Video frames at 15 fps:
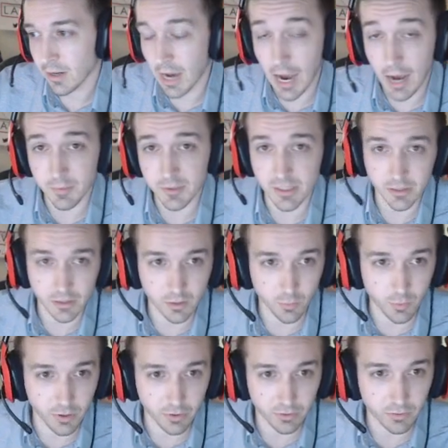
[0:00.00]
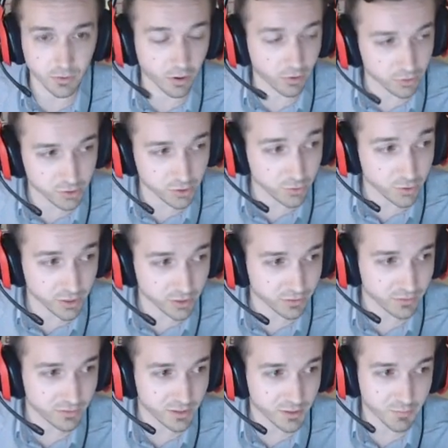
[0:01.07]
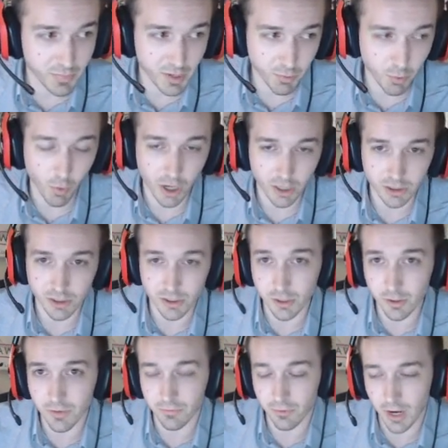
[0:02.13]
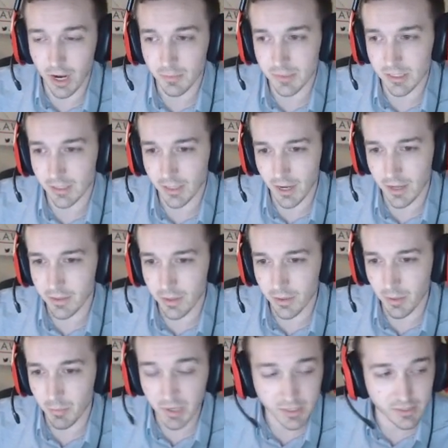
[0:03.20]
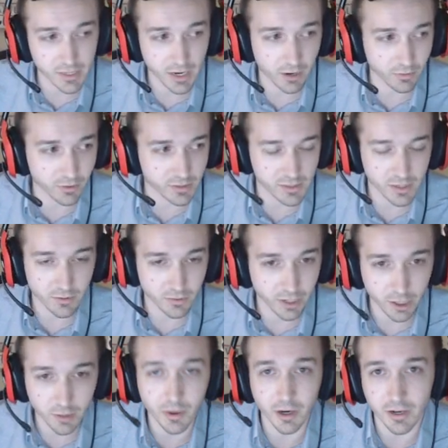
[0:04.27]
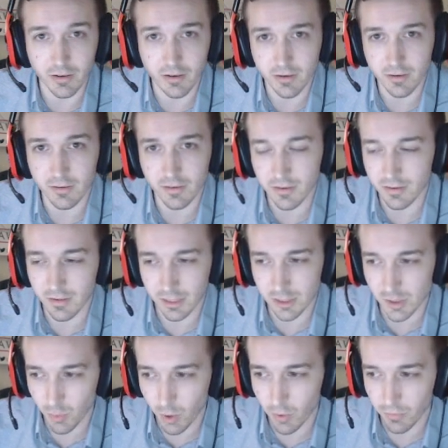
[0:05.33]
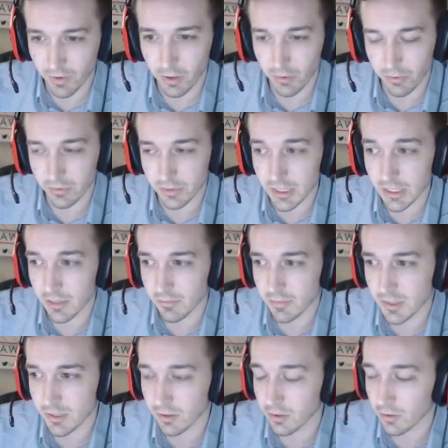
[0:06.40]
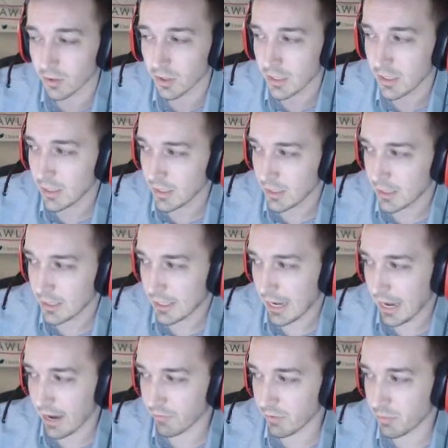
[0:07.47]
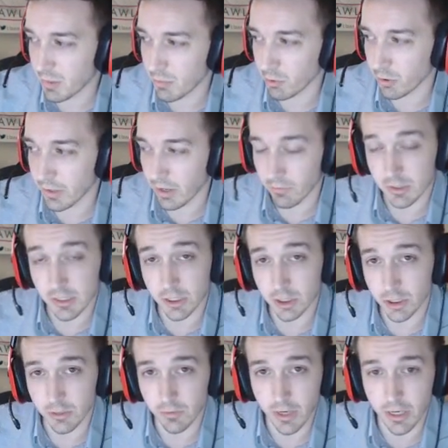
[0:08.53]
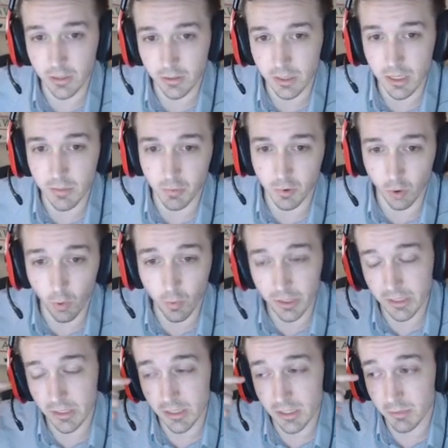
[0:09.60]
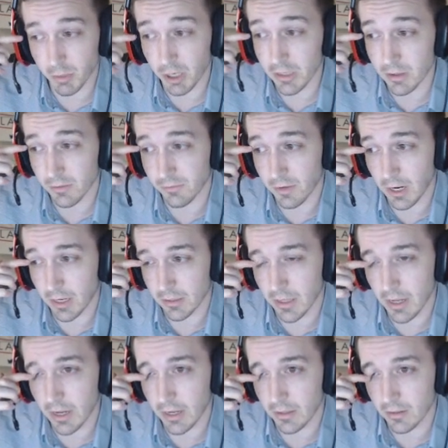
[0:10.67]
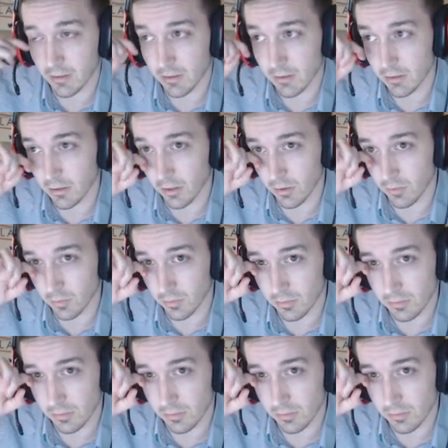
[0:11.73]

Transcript: Optic with Call of Duty, people yeah. watch and tune in for Optic and then they peace out because they don't care about it, they just want to follow their team. So having people in that retention rate keep growing despite the fact that, you know,